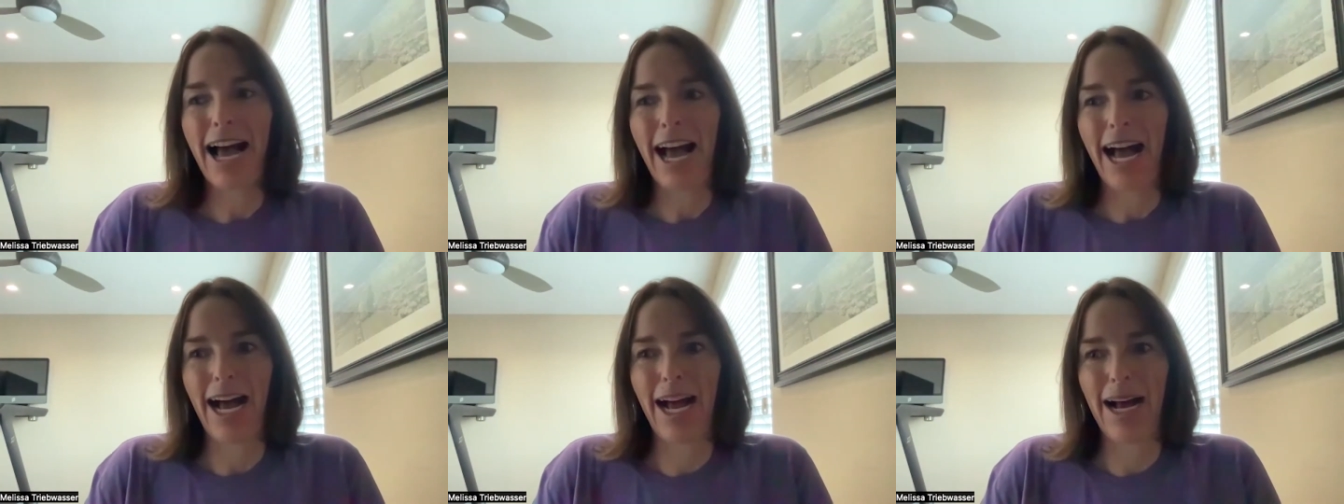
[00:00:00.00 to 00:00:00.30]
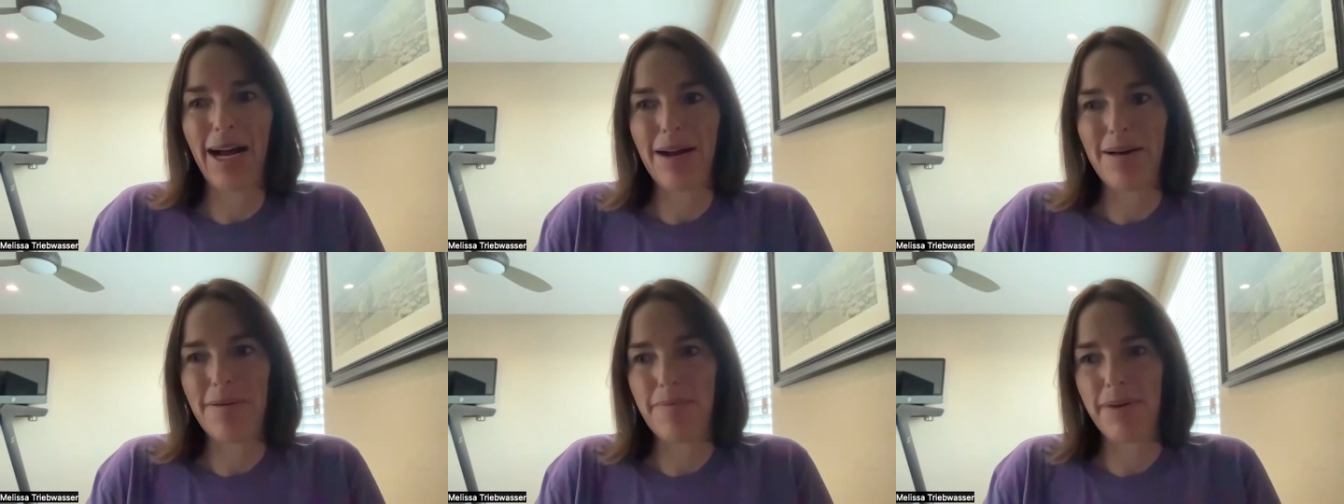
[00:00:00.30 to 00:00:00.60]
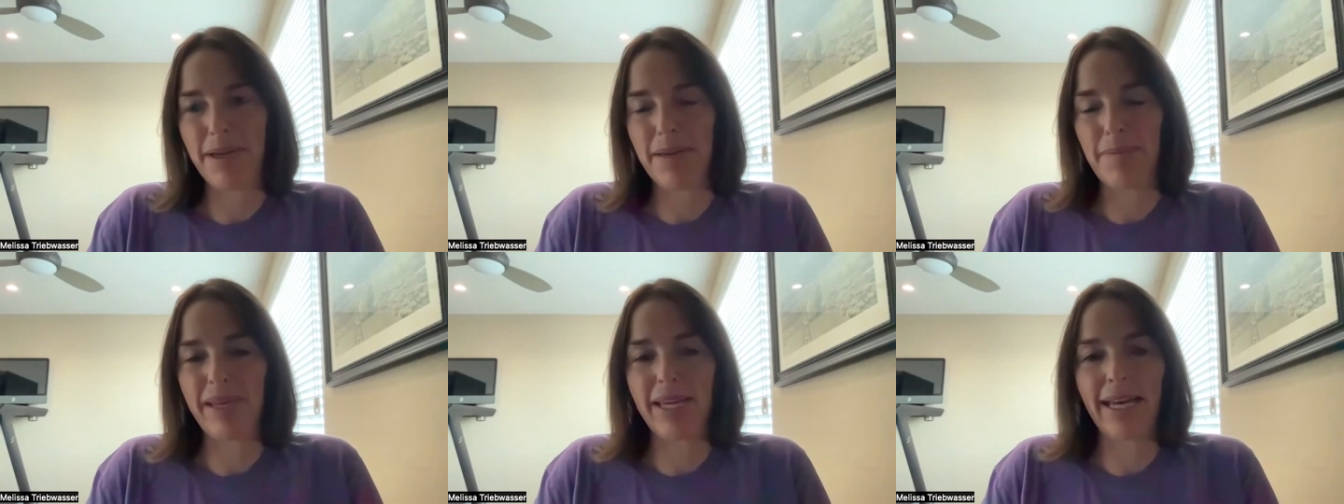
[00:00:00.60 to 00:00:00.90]
uh,
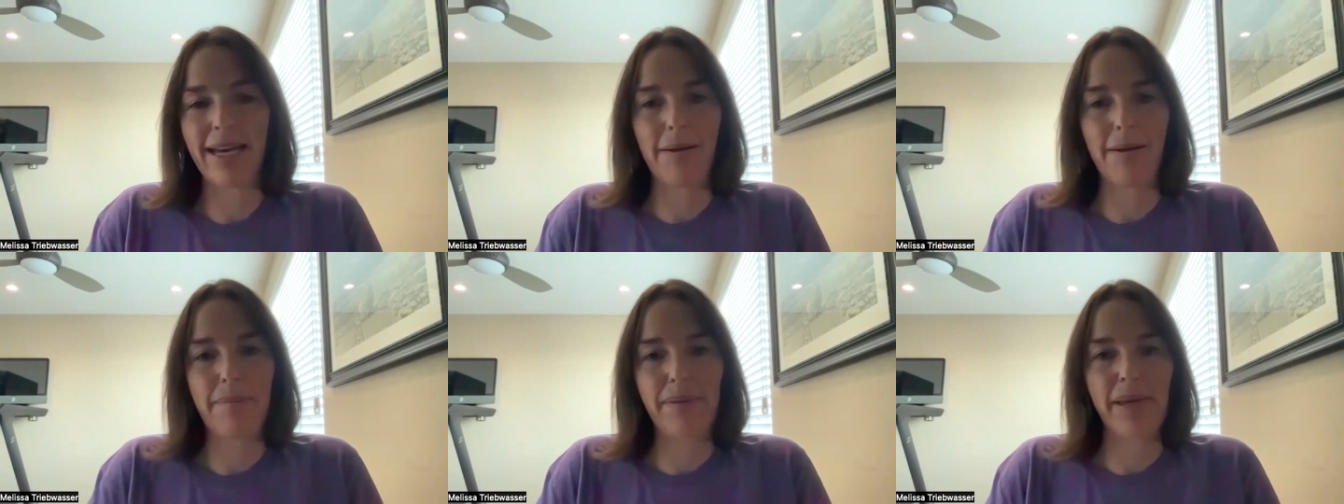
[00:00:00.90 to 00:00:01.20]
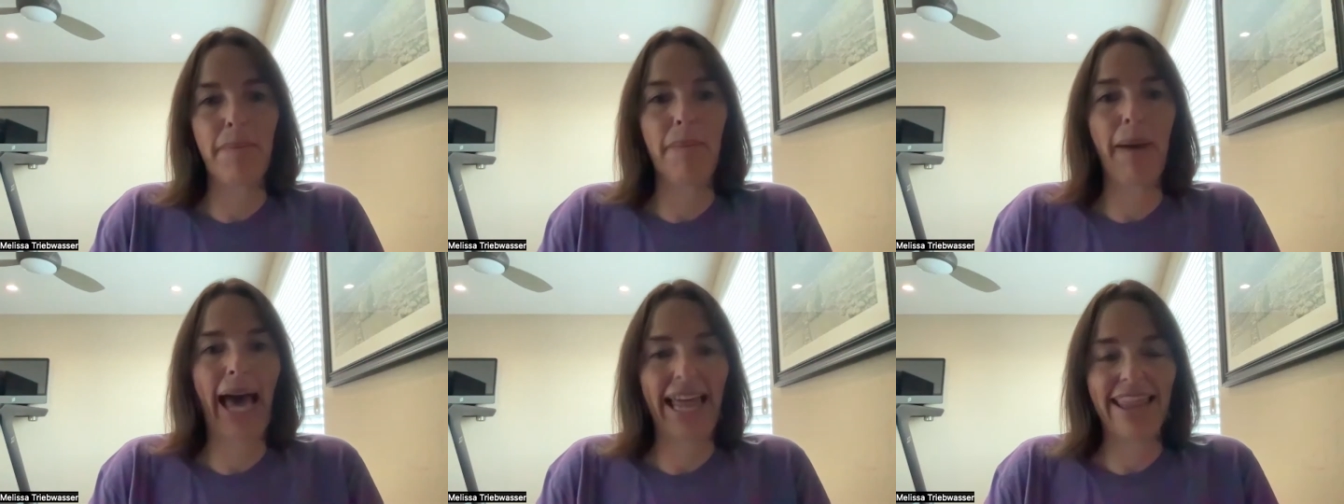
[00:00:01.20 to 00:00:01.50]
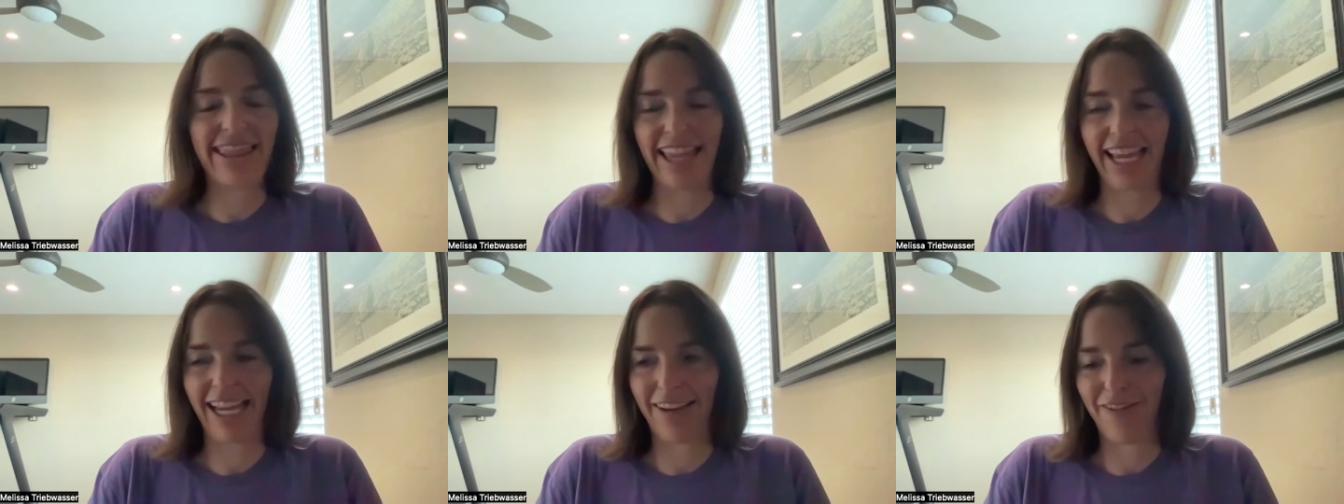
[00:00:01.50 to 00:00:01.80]
be, be a be a
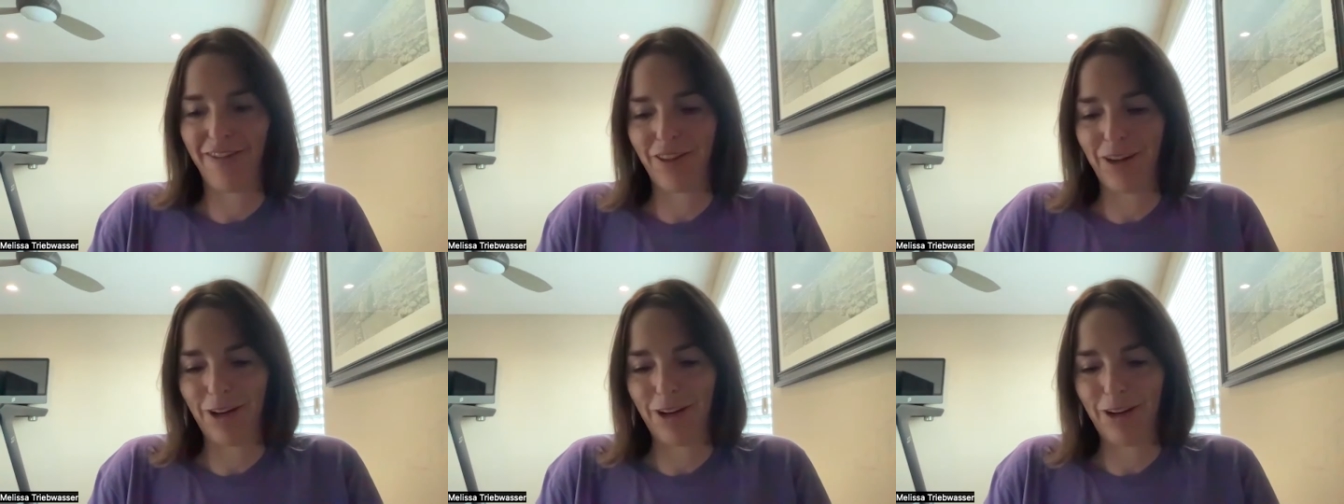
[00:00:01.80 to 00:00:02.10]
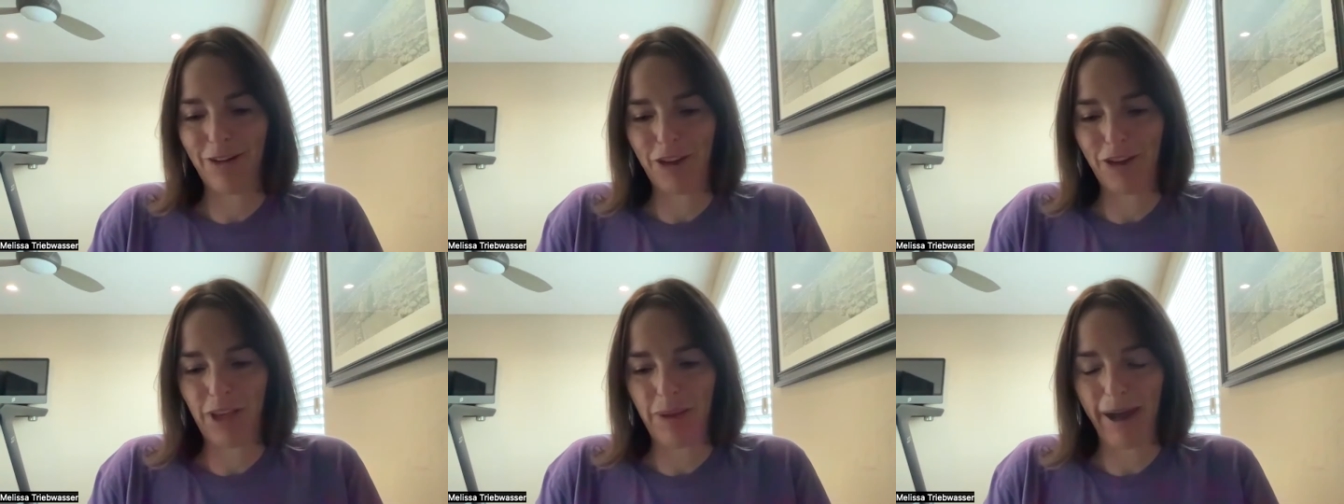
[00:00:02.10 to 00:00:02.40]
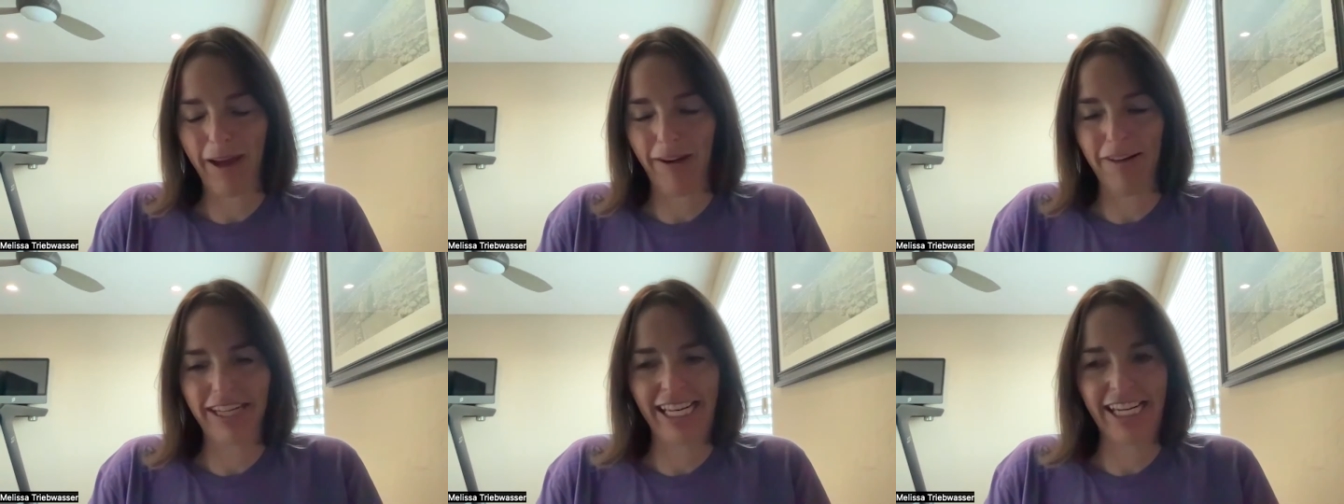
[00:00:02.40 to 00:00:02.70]
bad thing for for the
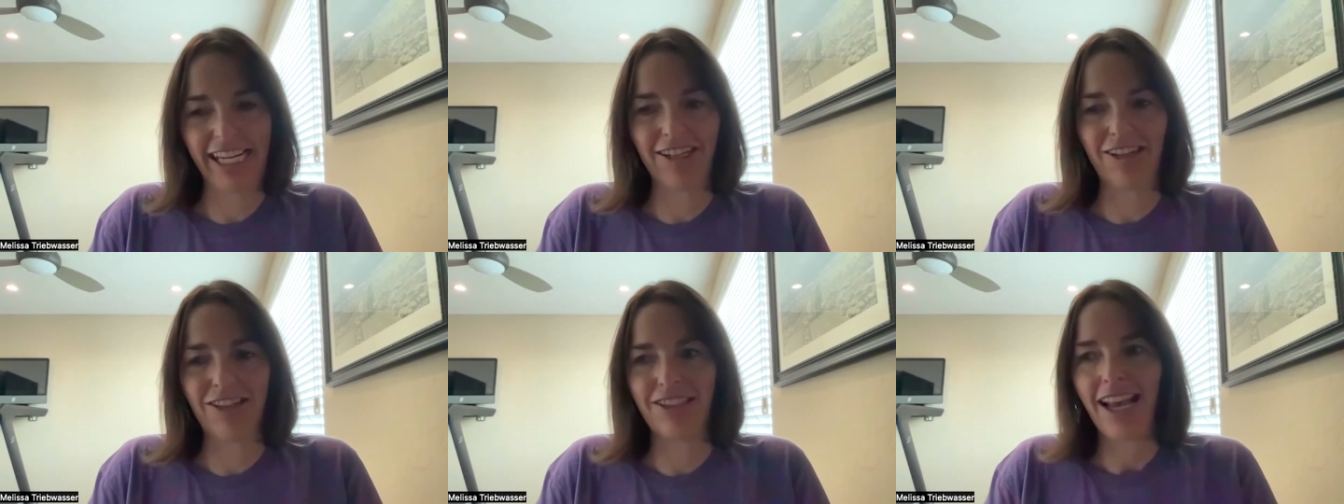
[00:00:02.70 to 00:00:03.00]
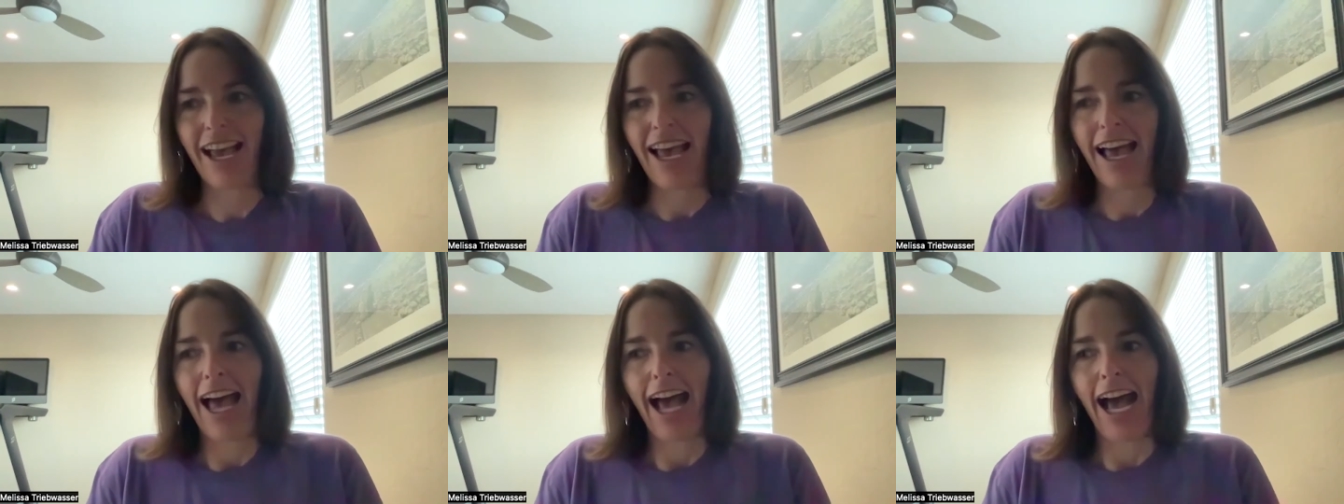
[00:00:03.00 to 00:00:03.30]
Mountaineers.